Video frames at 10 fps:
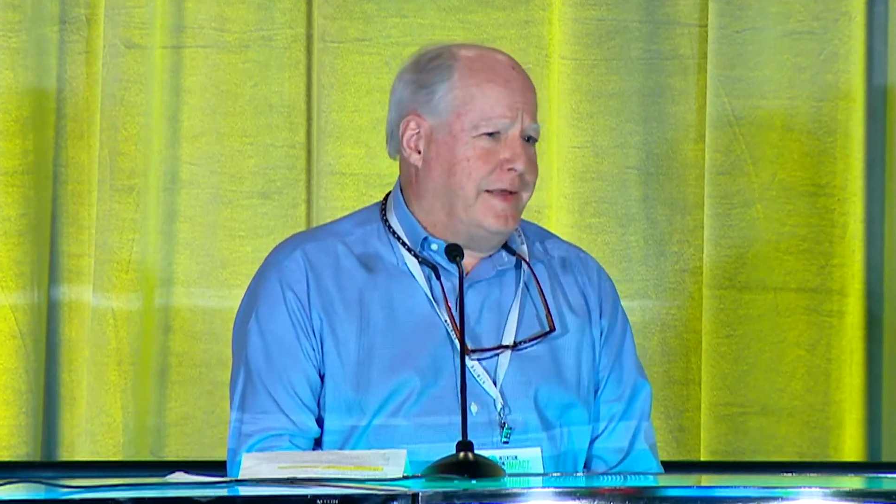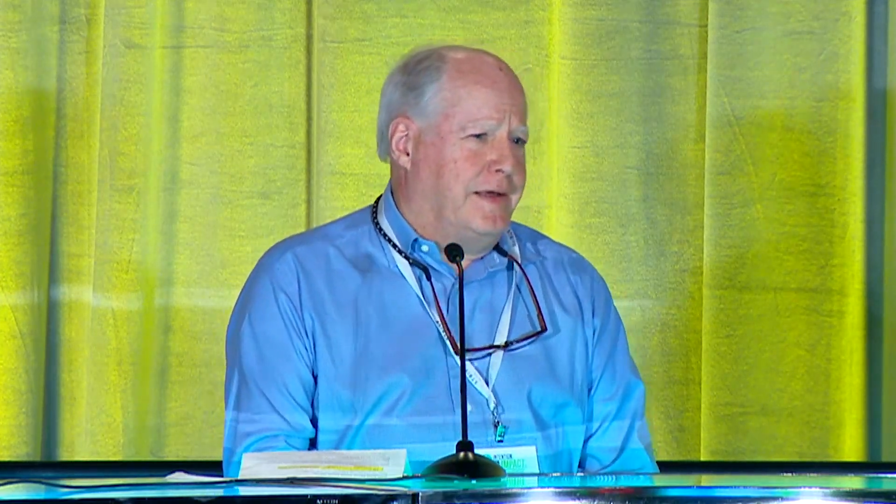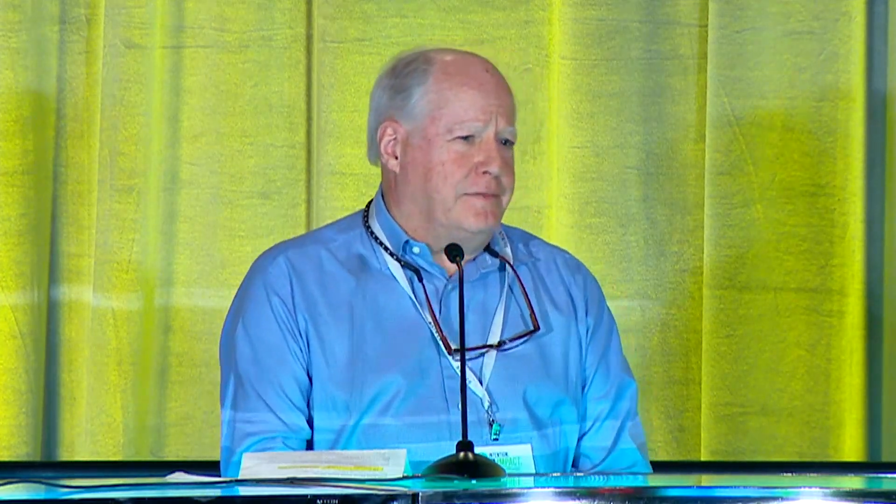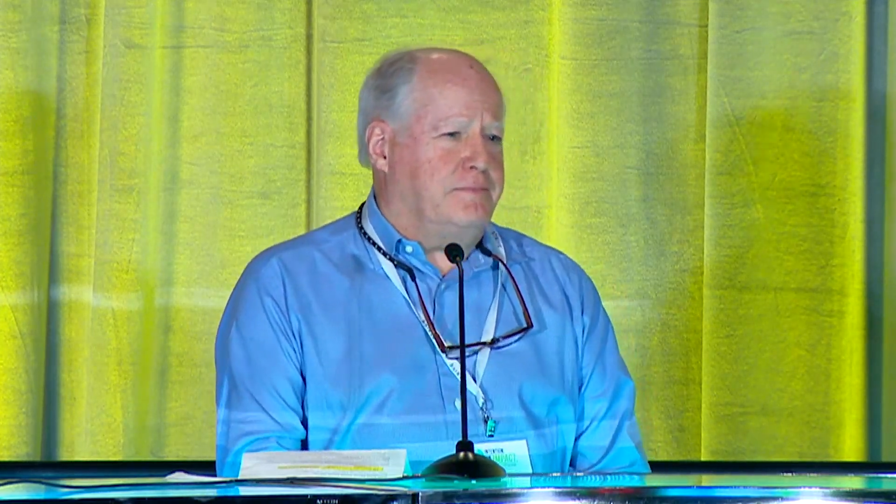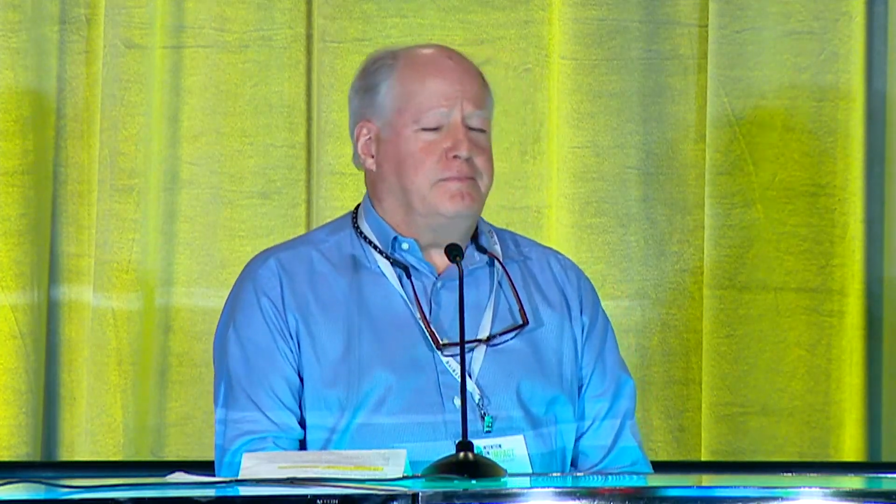
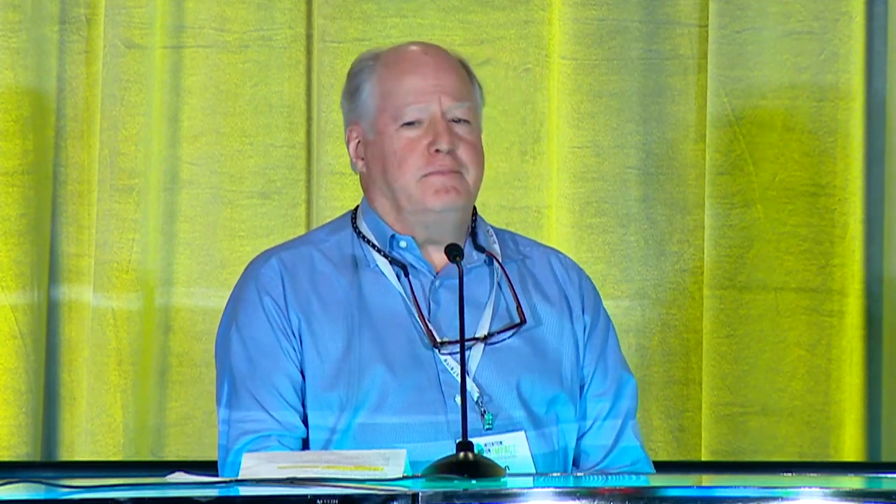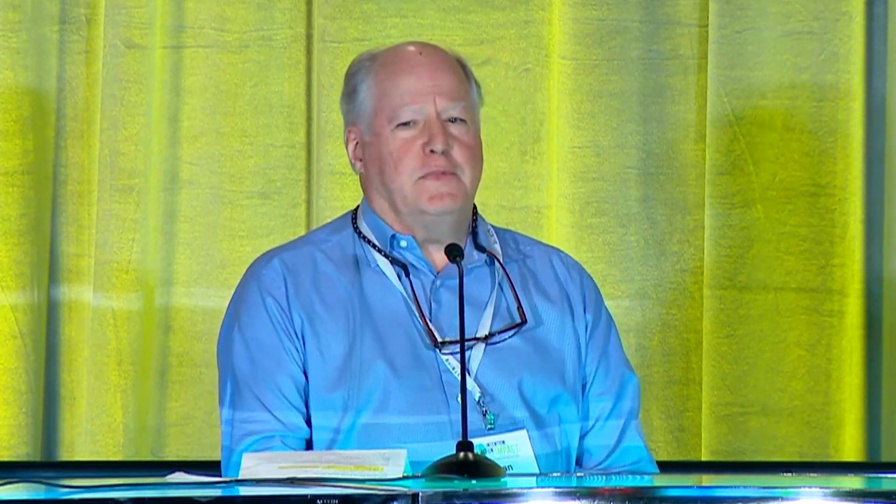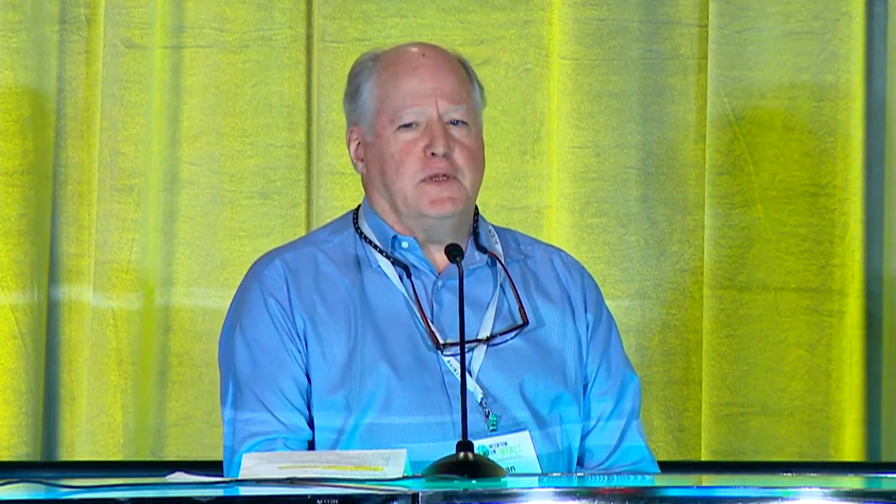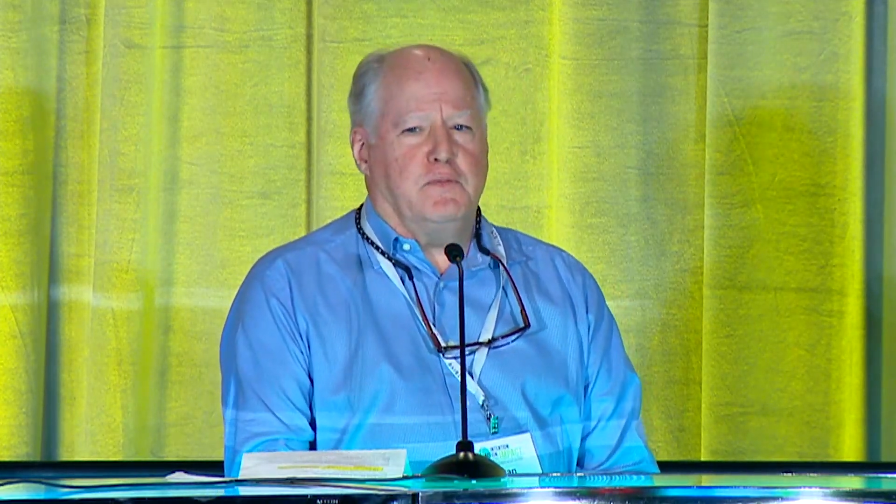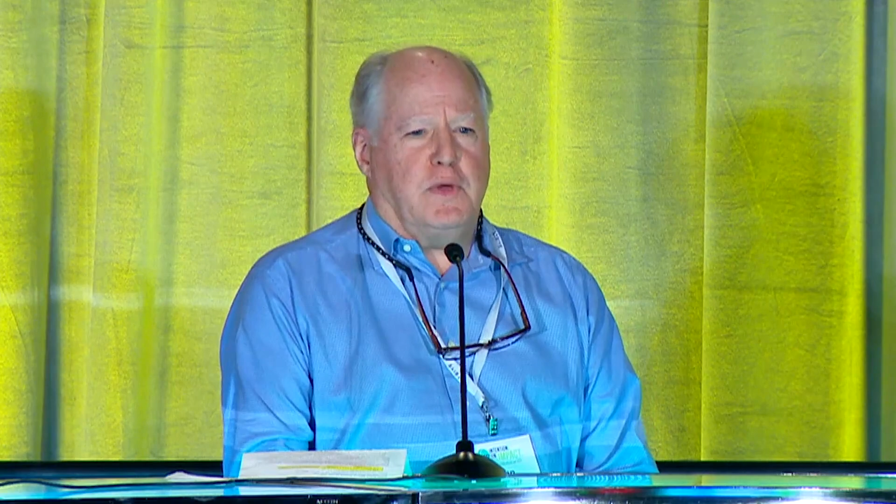uh, you
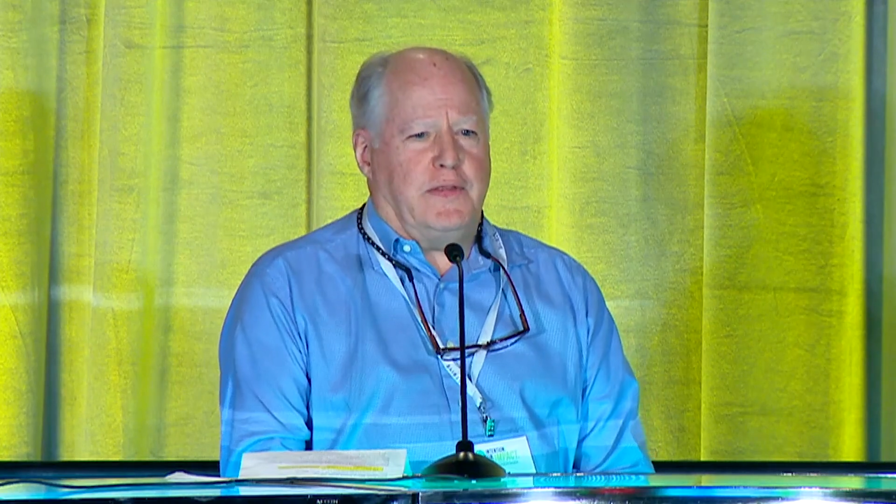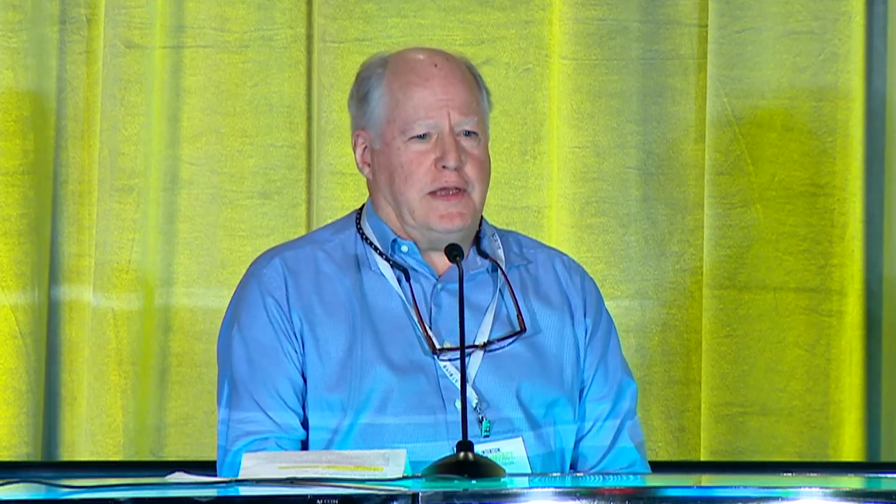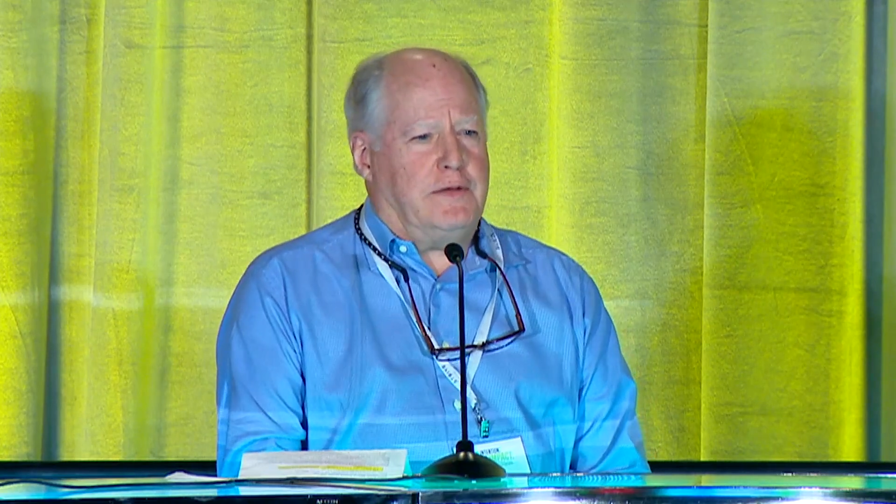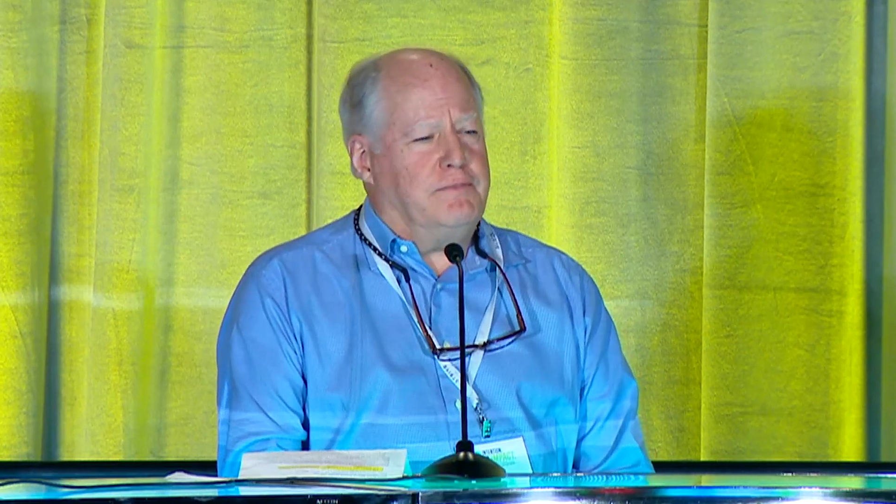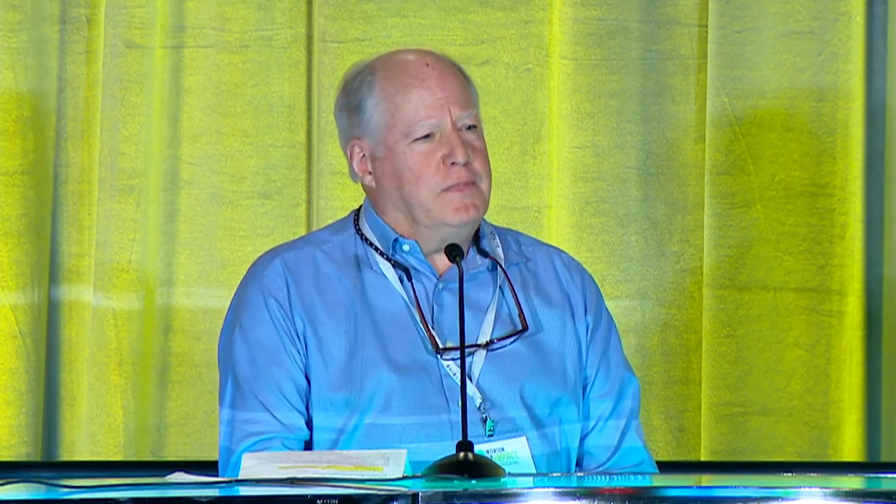know, I think